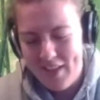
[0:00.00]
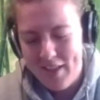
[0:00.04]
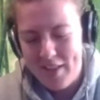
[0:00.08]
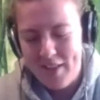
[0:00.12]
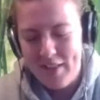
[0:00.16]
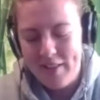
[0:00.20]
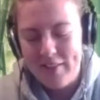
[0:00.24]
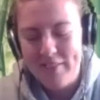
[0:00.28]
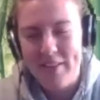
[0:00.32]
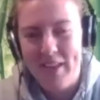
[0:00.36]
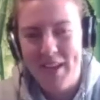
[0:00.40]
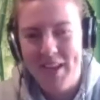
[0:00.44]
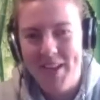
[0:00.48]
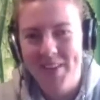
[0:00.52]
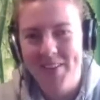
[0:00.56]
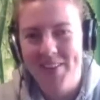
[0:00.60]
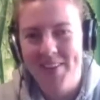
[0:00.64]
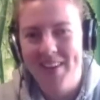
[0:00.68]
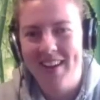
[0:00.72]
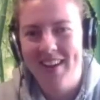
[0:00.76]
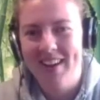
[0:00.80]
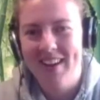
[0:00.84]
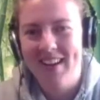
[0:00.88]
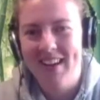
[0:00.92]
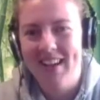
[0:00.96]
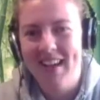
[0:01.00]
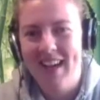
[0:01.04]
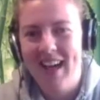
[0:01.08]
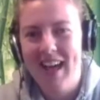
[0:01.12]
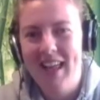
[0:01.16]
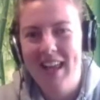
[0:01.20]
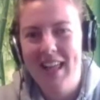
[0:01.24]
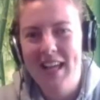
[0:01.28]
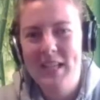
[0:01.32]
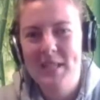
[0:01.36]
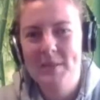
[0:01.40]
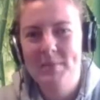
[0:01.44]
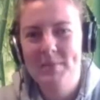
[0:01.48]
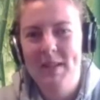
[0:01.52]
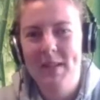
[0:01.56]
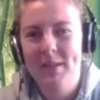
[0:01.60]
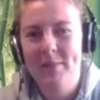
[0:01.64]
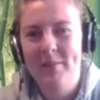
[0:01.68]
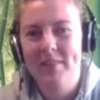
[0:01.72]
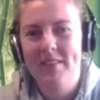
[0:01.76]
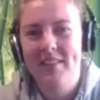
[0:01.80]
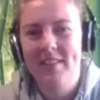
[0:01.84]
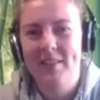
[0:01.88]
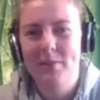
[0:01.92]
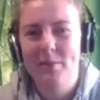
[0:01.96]
So I like to be able
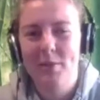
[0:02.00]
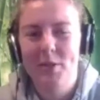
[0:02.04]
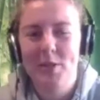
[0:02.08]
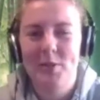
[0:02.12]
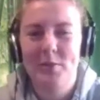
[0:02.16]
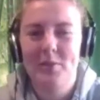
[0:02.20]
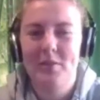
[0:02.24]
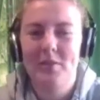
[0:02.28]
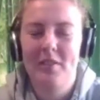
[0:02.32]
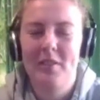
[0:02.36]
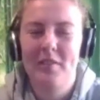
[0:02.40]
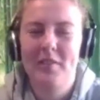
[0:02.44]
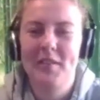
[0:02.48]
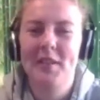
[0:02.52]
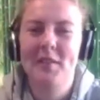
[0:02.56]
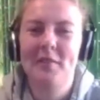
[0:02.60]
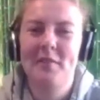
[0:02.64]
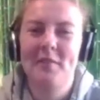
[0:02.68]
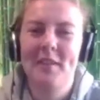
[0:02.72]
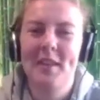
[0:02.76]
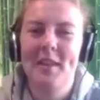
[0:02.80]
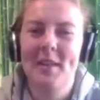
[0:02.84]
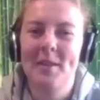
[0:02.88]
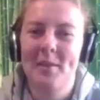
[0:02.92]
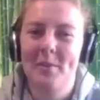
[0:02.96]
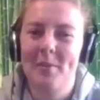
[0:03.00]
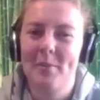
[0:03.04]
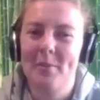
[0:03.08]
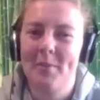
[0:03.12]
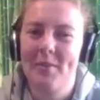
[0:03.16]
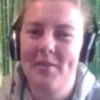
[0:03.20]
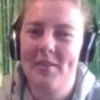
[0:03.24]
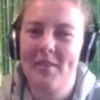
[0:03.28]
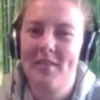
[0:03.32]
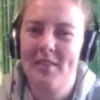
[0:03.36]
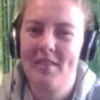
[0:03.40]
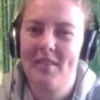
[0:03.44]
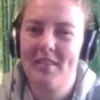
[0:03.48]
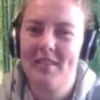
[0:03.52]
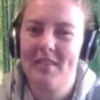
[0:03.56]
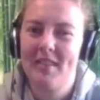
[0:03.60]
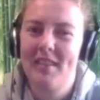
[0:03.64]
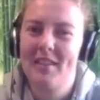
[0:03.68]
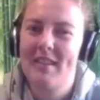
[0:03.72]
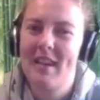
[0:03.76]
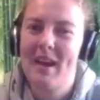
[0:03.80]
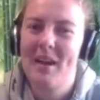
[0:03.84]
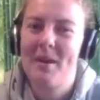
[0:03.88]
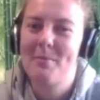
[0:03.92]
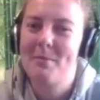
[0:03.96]
to watch a few films
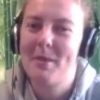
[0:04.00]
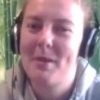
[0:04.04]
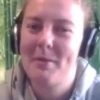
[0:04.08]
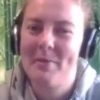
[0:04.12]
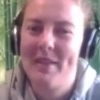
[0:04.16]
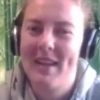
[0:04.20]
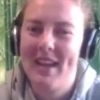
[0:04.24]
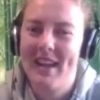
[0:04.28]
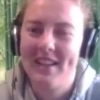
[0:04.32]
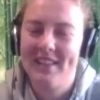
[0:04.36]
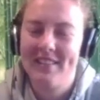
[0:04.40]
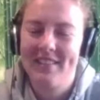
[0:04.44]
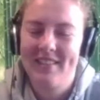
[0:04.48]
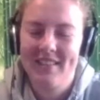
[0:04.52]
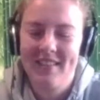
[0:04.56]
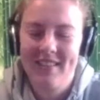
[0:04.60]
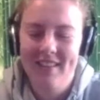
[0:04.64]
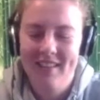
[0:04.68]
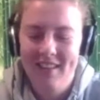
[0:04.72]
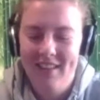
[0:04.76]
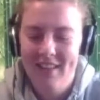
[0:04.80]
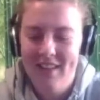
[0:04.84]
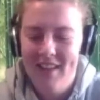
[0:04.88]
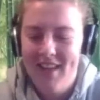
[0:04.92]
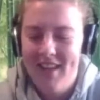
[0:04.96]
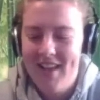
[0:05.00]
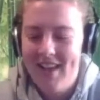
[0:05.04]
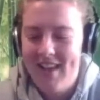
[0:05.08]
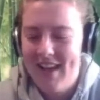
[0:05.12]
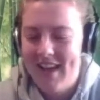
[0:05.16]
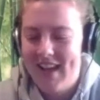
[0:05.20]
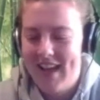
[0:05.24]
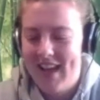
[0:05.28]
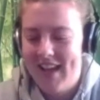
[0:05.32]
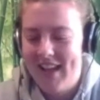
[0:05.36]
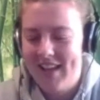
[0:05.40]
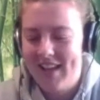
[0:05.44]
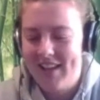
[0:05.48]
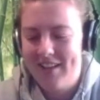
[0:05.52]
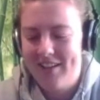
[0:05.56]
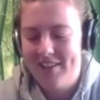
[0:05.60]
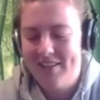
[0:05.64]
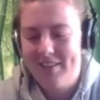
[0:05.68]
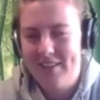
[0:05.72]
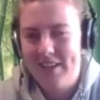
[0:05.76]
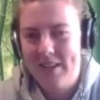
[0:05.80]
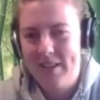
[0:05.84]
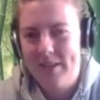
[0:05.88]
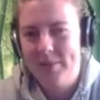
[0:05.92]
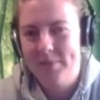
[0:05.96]
sat on my bed, and
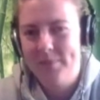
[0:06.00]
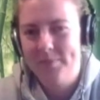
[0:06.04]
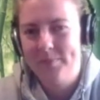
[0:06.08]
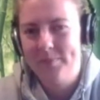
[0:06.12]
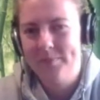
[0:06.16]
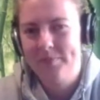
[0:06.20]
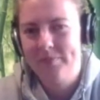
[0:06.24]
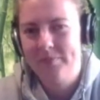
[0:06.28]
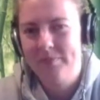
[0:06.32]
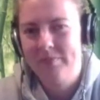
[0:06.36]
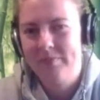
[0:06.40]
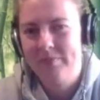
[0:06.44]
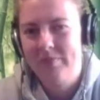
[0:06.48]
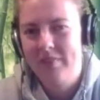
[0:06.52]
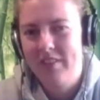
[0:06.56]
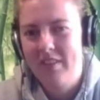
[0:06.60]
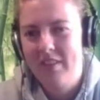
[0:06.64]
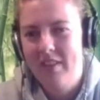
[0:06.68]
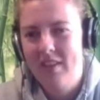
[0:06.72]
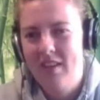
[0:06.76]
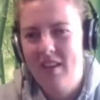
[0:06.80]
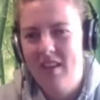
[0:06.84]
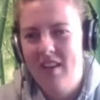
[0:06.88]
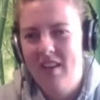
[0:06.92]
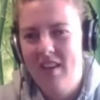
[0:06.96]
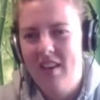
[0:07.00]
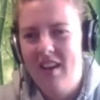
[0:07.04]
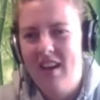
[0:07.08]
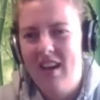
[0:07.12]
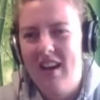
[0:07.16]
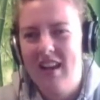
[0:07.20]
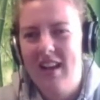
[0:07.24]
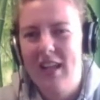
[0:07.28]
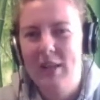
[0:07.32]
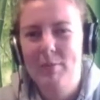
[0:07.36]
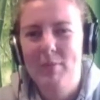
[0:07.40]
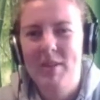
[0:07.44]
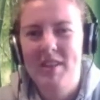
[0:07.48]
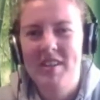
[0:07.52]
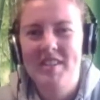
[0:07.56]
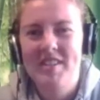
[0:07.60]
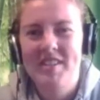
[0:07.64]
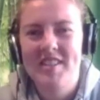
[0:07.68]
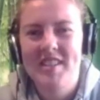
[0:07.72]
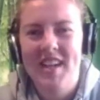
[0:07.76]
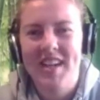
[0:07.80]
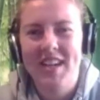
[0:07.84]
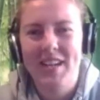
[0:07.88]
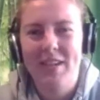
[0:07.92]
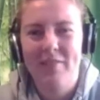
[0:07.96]
I like my
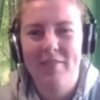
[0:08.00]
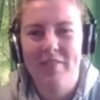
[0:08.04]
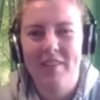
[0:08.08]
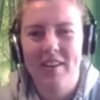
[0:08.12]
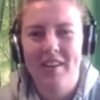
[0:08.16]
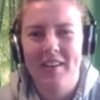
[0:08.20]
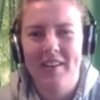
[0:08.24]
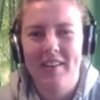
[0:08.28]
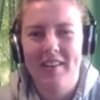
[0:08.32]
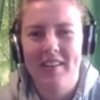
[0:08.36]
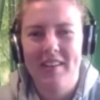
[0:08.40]
sci-fi.